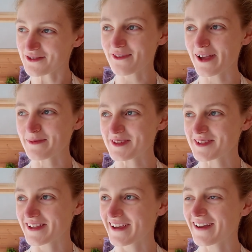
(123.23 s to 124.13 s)

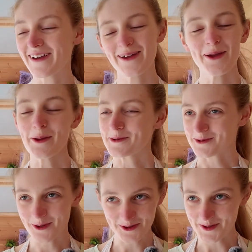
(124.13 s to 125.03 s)
famously,
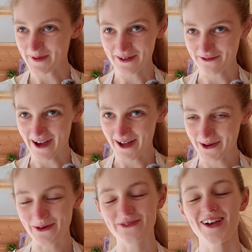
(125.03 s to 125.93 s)
not a big fan
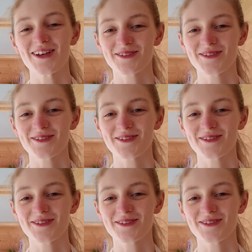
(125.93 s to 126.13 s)
of,